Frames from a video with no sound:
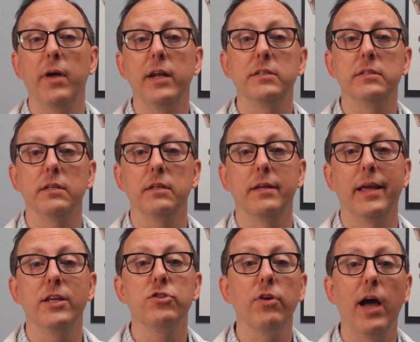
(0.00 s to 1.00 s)
medicine
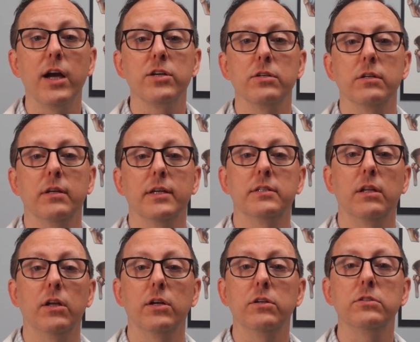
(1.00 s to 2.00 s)
gained traction as
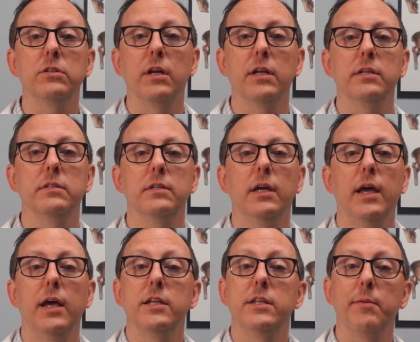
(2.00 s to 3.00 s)
clinical studies
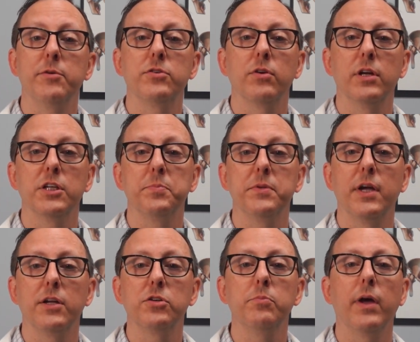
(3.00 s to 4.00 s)
demonstrated its
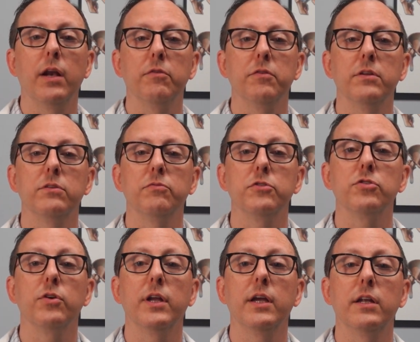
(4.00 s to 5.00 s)
potential benefits for
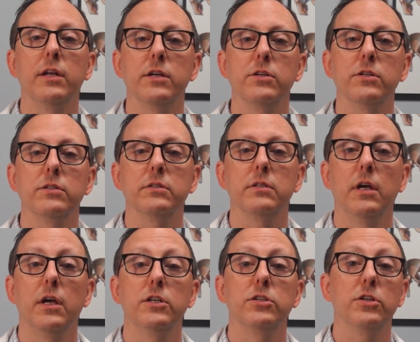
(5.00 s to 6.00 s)
treating conditions
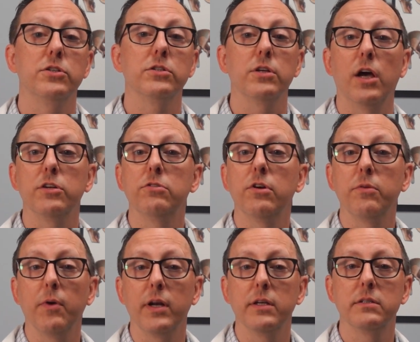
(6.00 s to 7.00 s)
such as
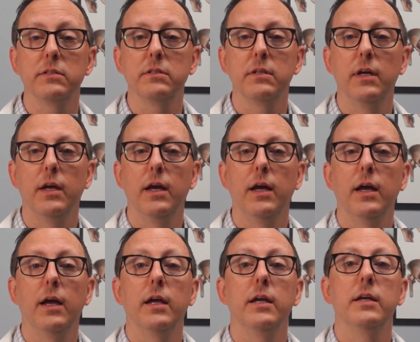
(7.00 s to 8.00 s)
osteoarthritis,
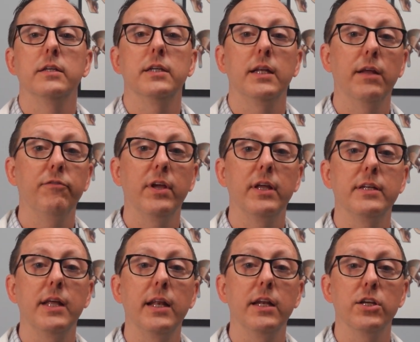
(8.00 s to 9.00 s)
significant
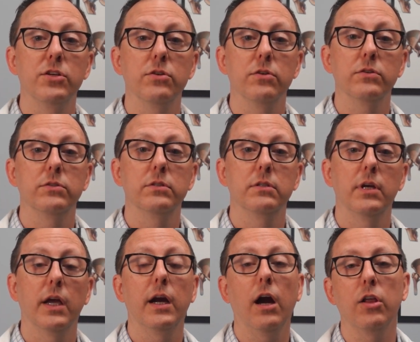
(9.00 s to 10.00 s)
tendon issues,
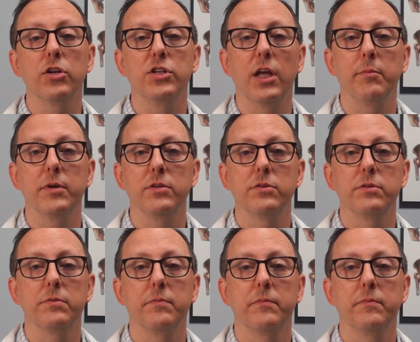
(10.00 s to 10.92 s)
and cartilage damage.